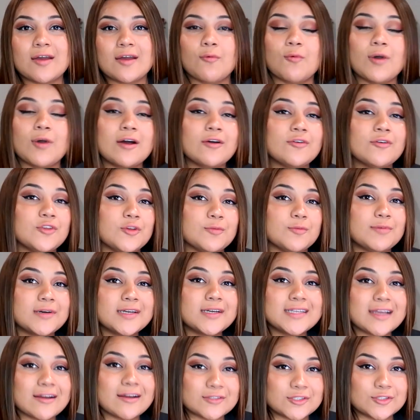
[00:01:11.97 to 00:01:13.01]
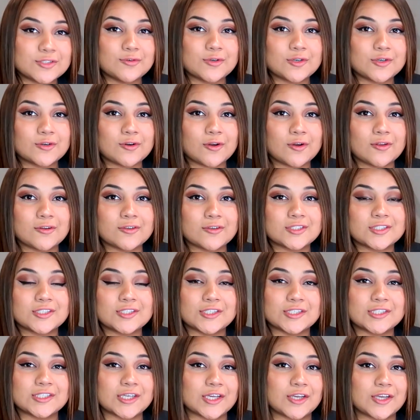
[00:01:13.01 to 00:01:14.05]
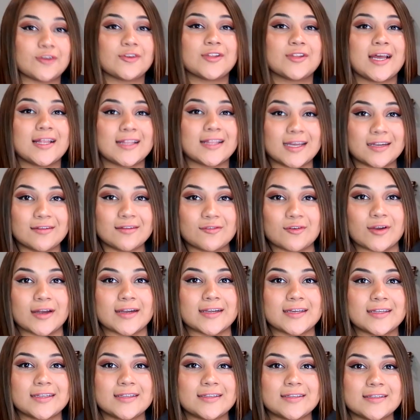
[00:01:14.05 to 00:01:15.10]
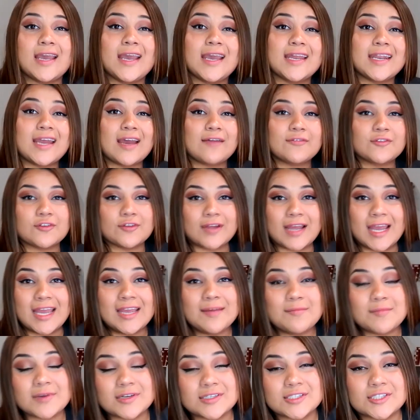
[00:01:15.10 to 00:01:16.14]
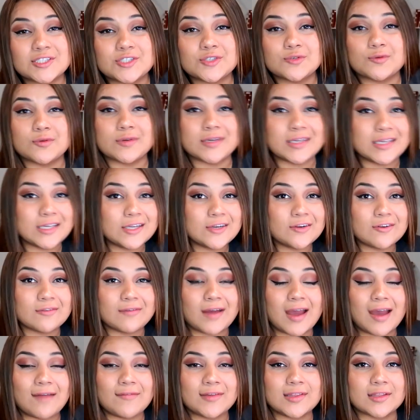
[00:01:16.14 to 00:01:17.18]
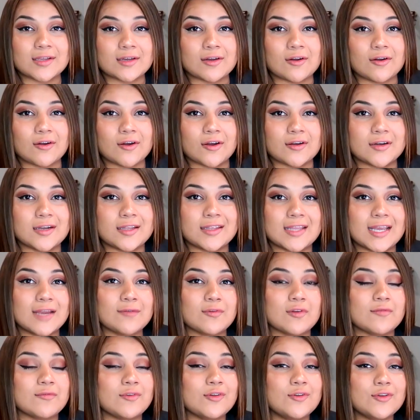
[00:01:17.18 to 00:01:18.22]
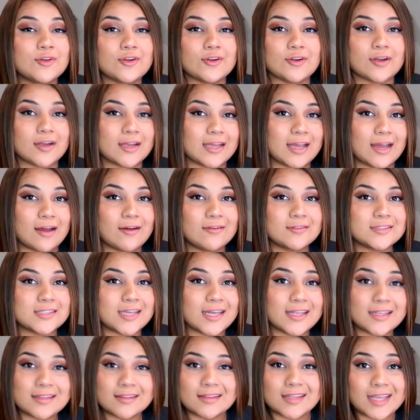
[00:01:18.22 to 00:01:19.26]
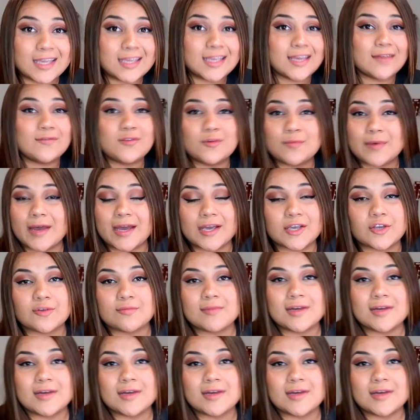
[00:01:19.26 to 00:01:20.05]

Well, you put down $200 to secure that line of credit, and after 8 months to a year of having the card, they review your account and they give you back your